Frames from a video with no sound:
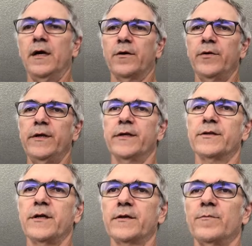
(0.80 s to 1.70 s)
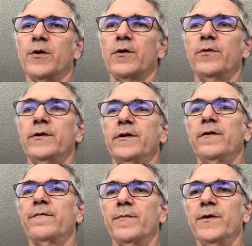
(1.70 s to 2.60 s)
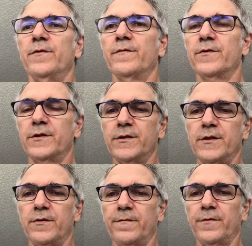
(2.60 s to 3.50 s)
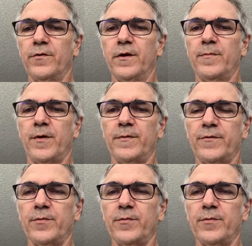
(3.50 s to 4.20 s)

Greetings, Dr. Mark Winton here from the University of Central Florida Department of